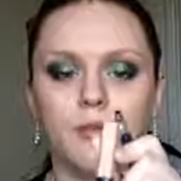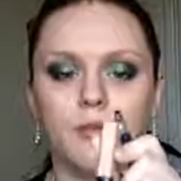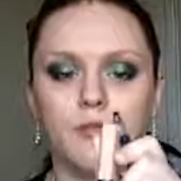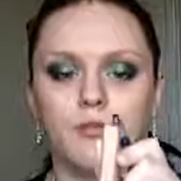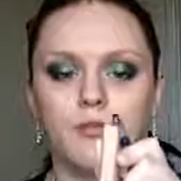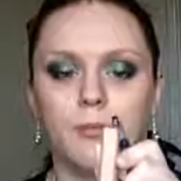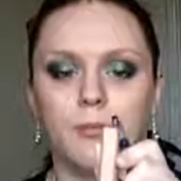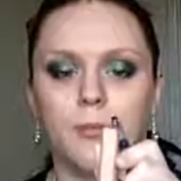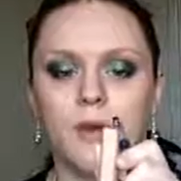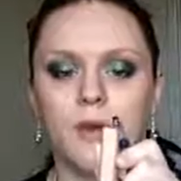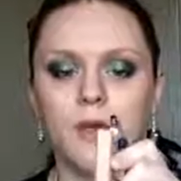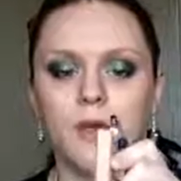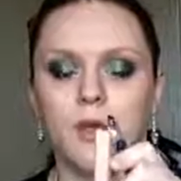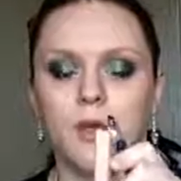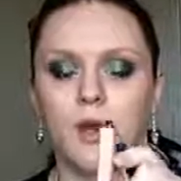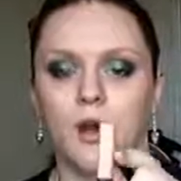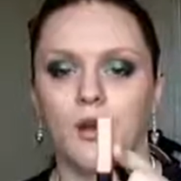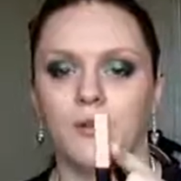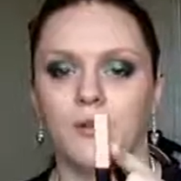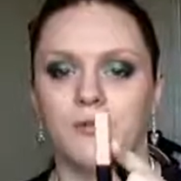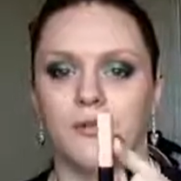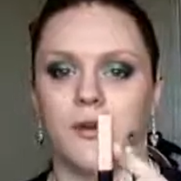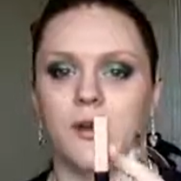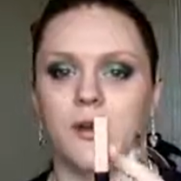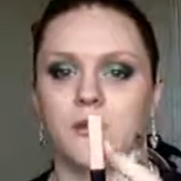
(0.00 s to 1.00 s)
But for me,
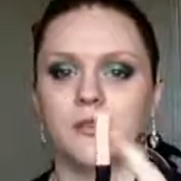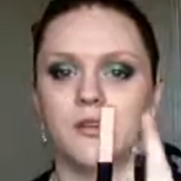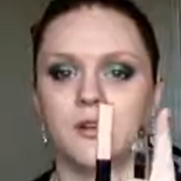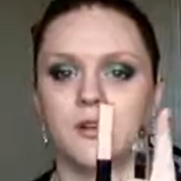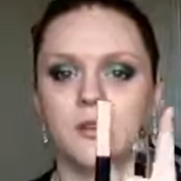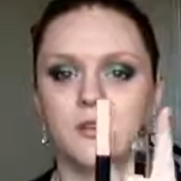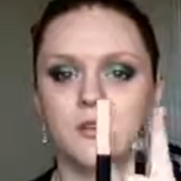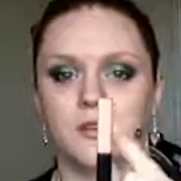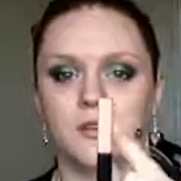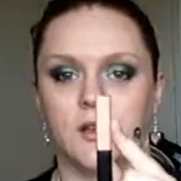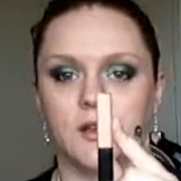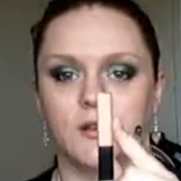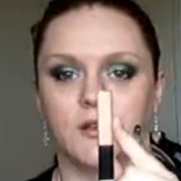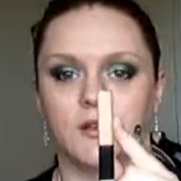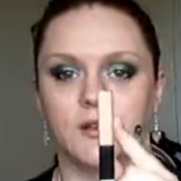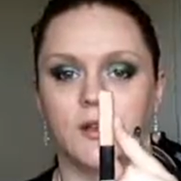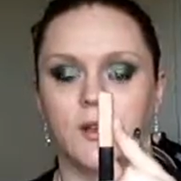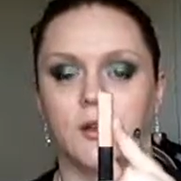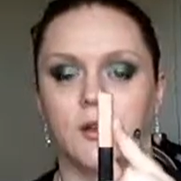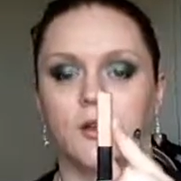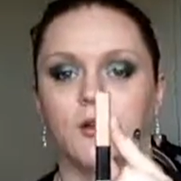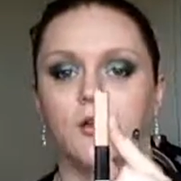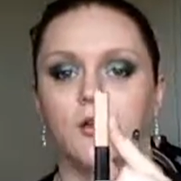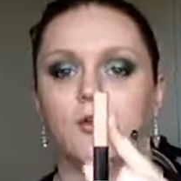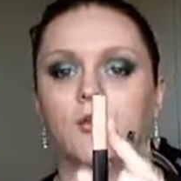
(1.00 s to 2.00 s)
I found that it does
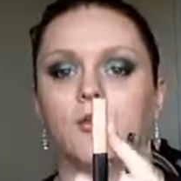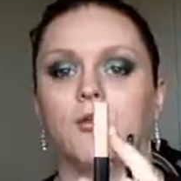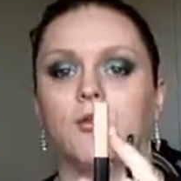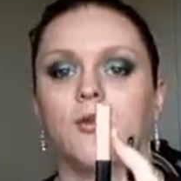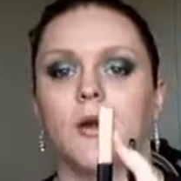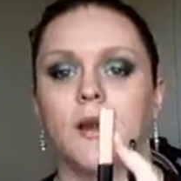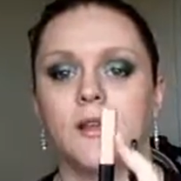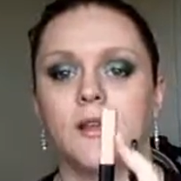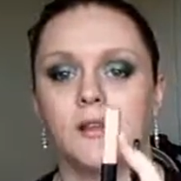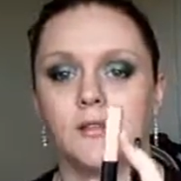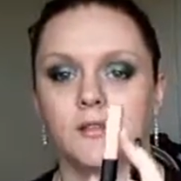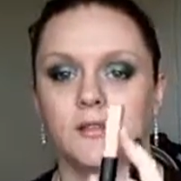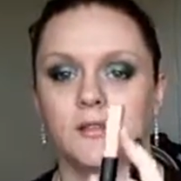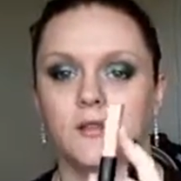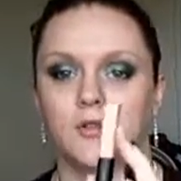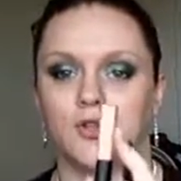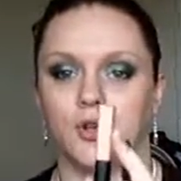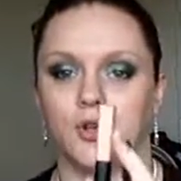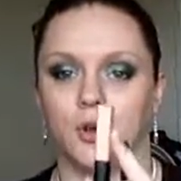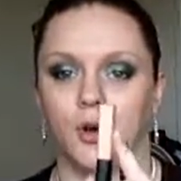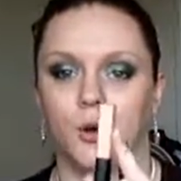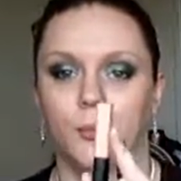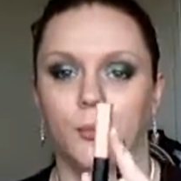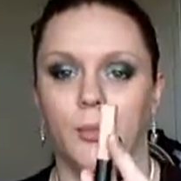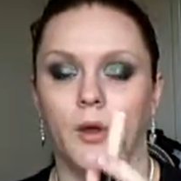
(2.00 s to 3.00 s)
a great
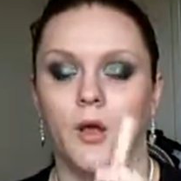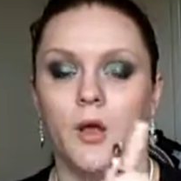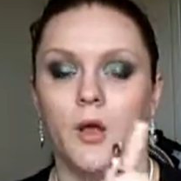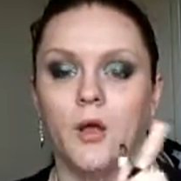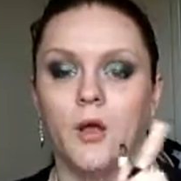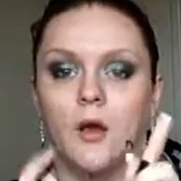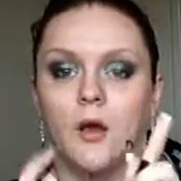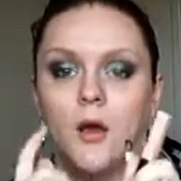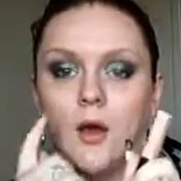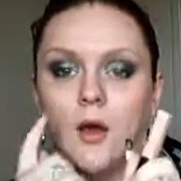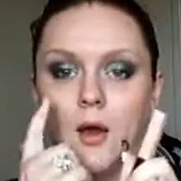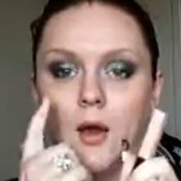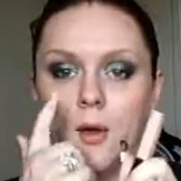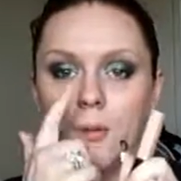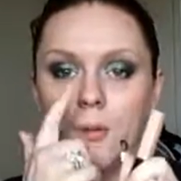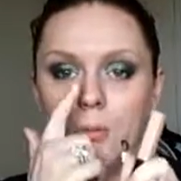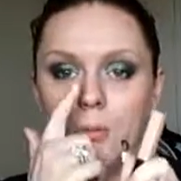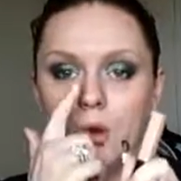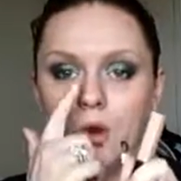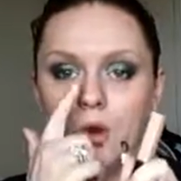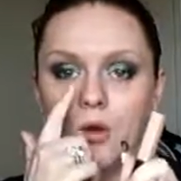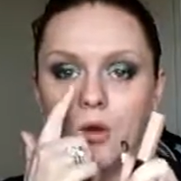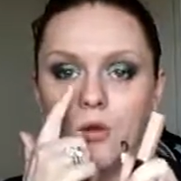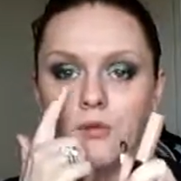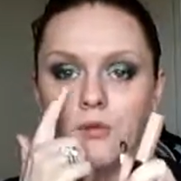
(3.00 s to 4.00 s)
job
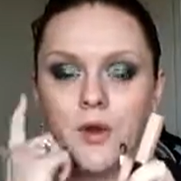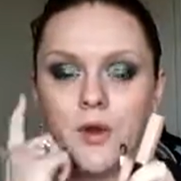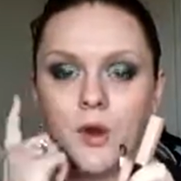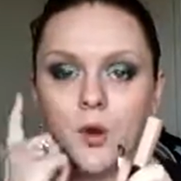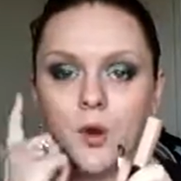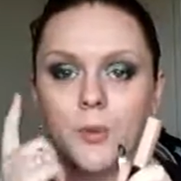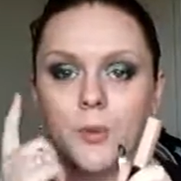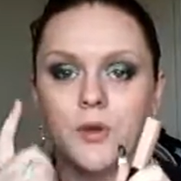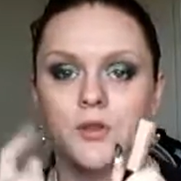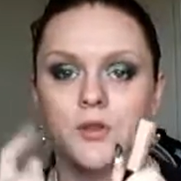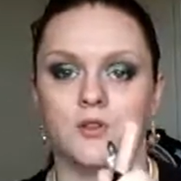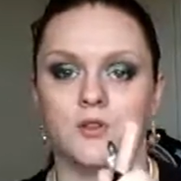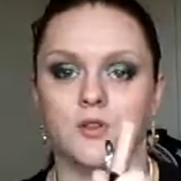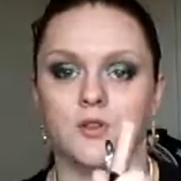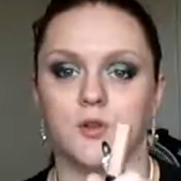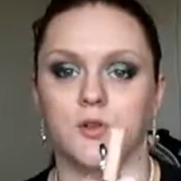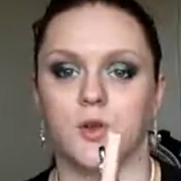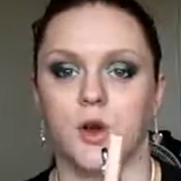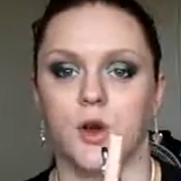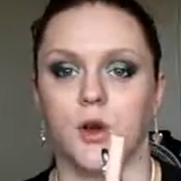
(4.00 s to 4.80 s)
of helping